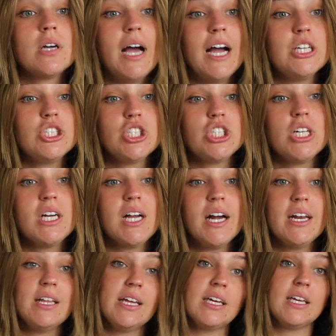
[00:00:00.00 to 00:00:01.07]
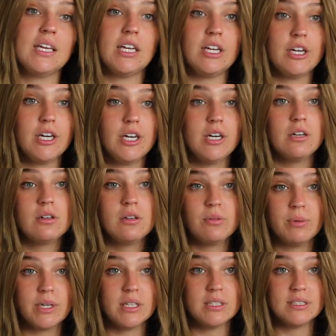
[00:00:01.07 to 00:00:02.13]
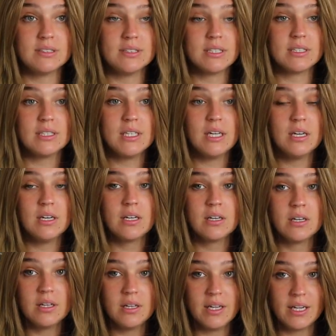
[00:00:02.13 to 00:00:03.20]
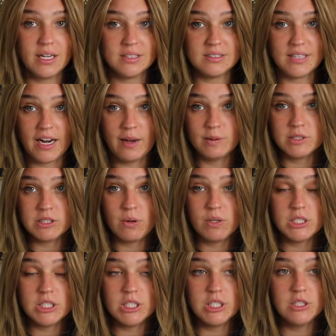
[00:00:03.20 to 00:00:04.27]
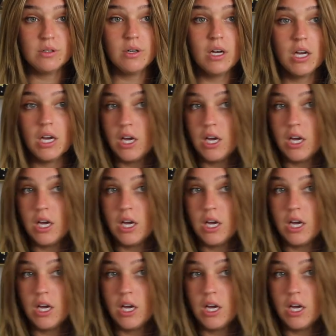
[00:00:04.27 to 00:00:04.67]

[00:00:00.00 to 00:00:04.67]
I should have cut it like here, realistically, like I said I was going to,